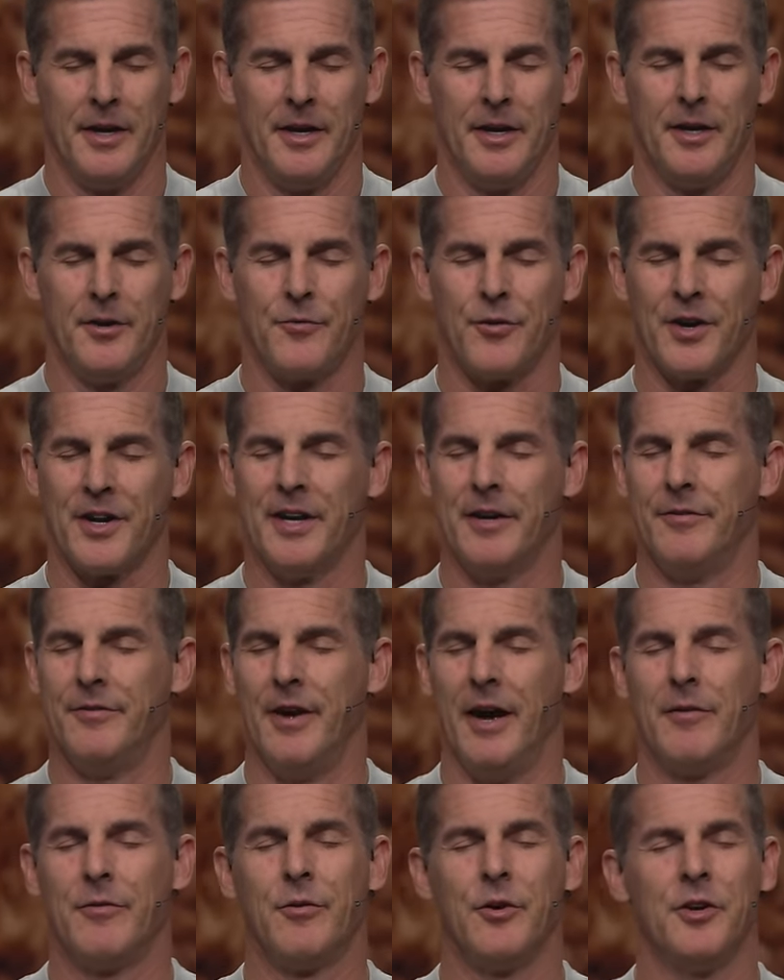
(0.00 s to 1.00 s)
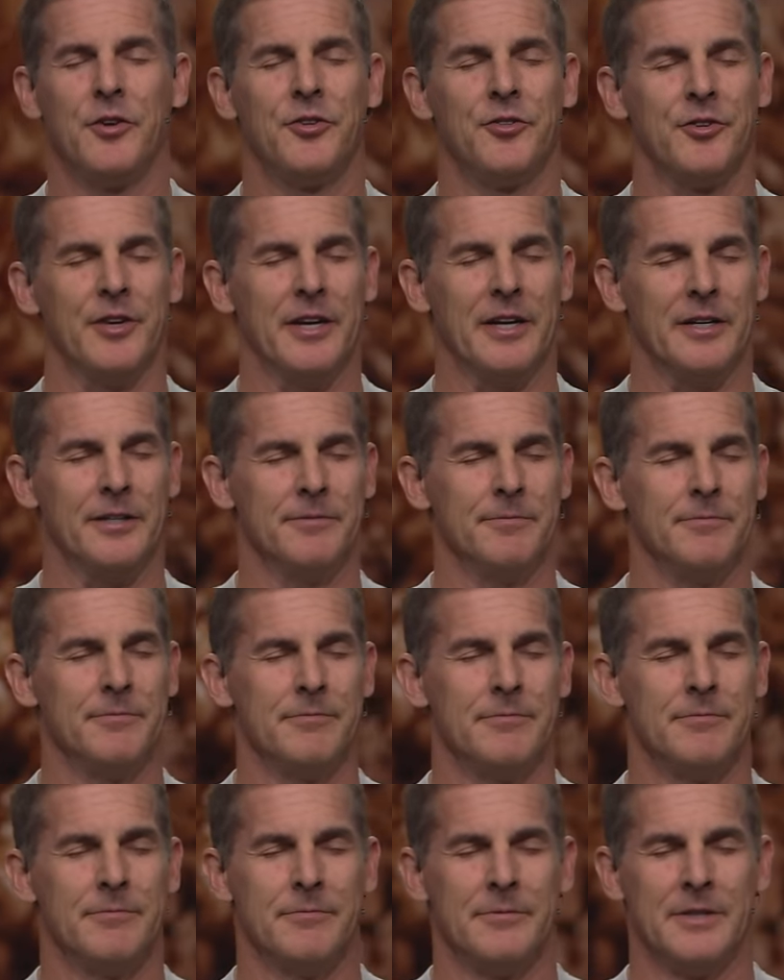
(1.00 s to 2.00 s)
He'll forgive every sin,
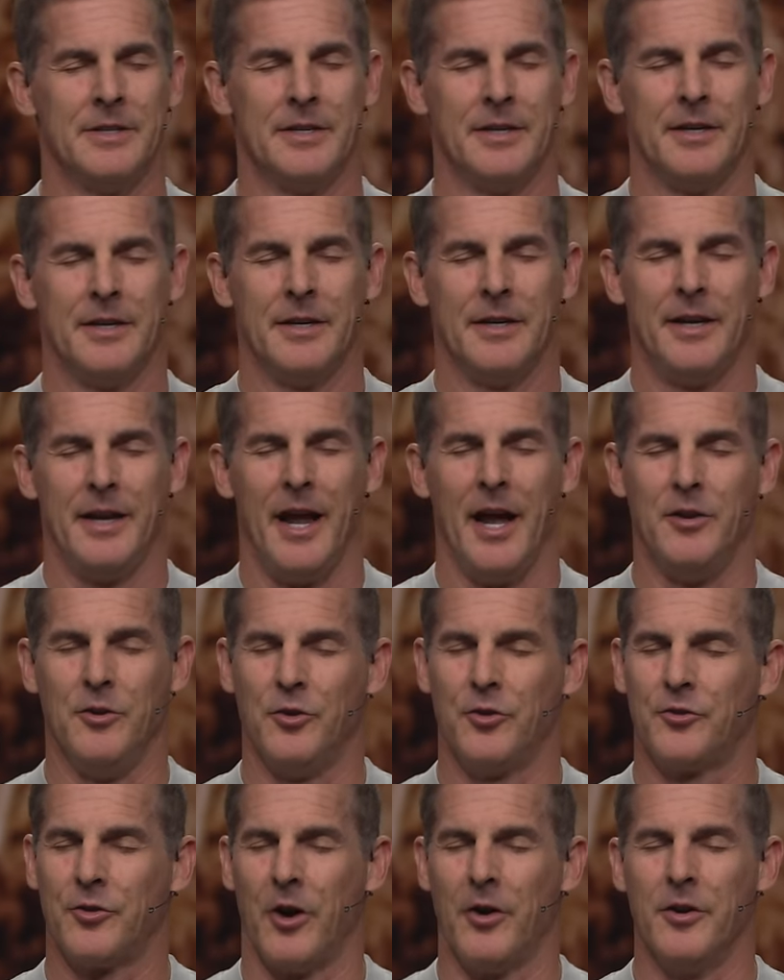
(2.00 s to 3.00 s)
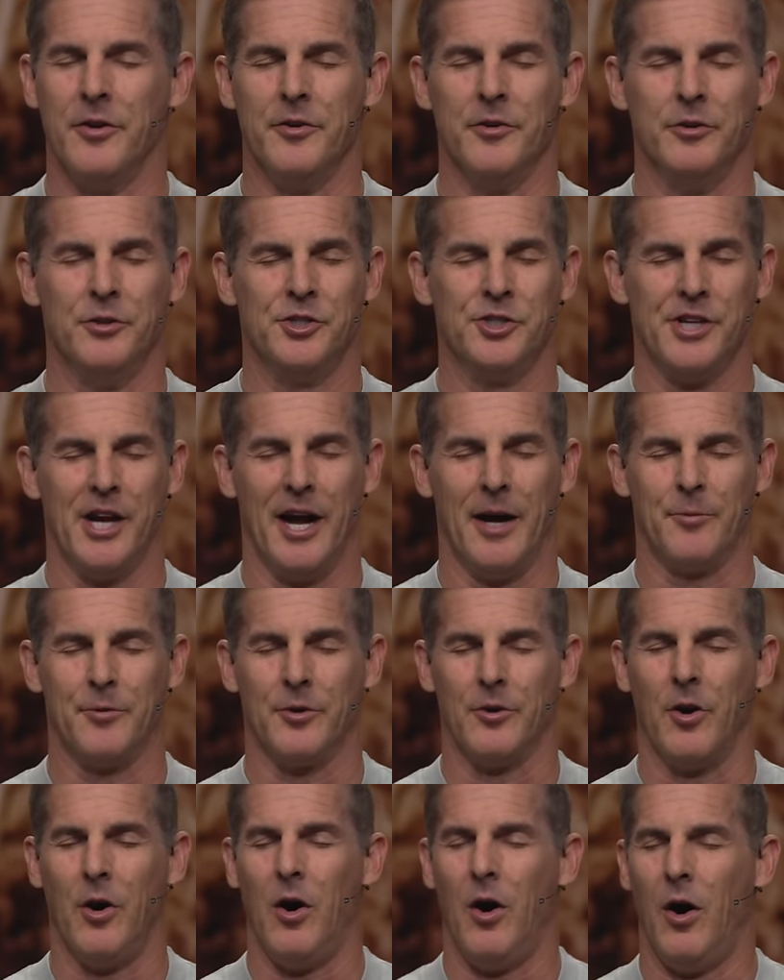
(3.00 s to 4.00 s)
and you start a new
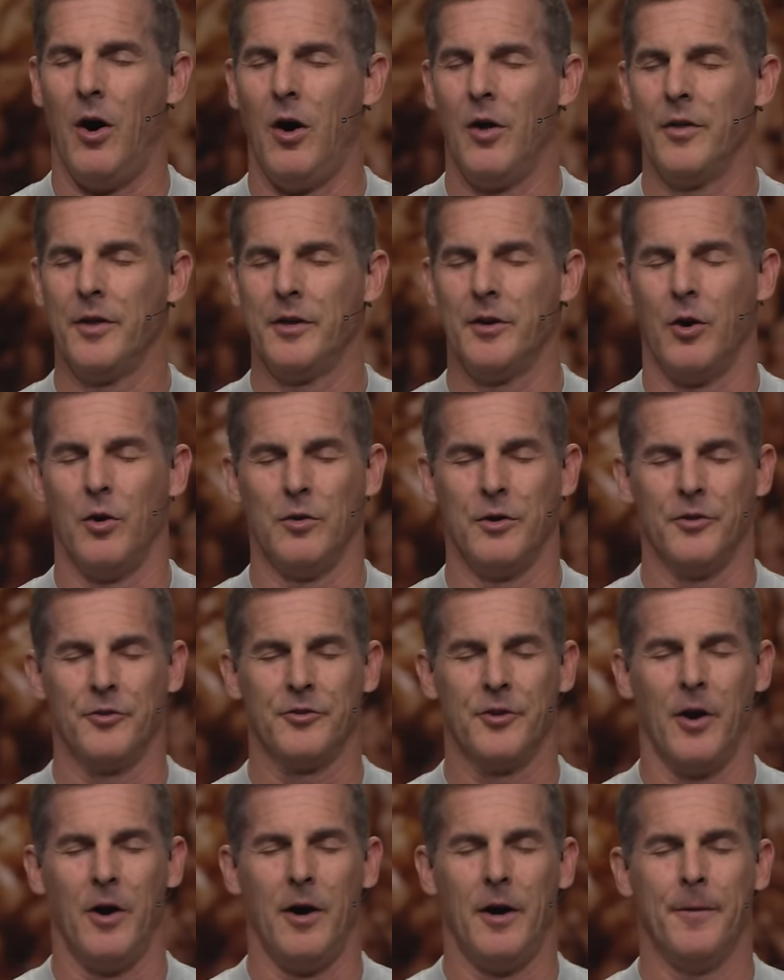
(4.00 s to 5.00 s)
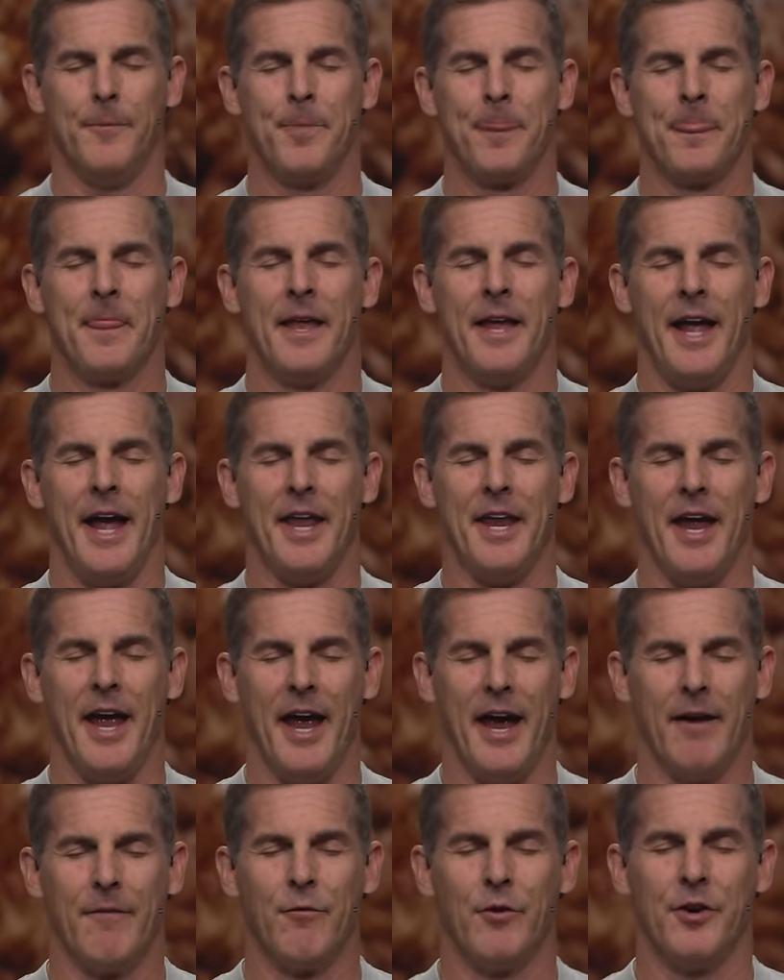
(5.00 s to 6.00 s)
chapter. All the old is gone, and
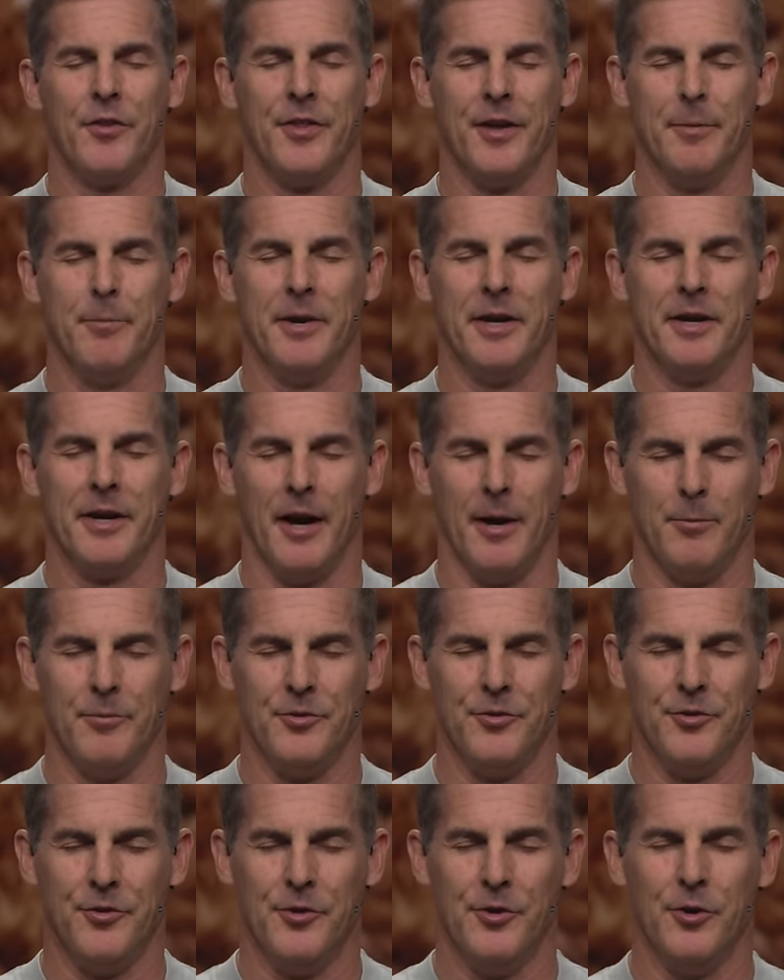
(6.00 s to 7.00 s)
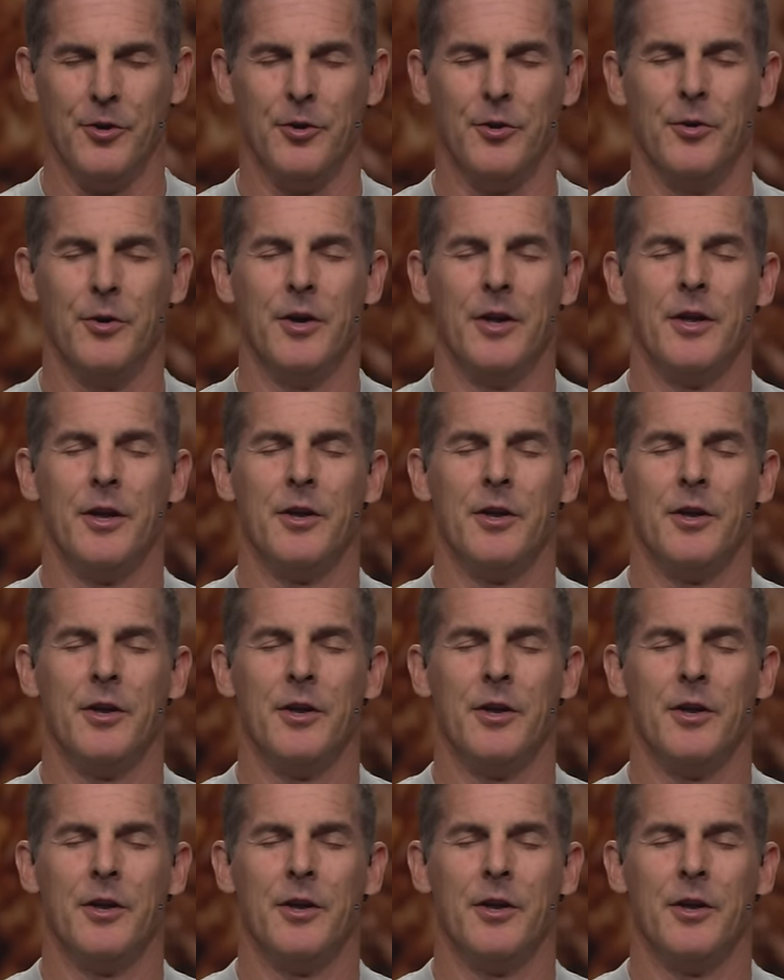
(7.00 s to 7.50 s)
everything becomes new.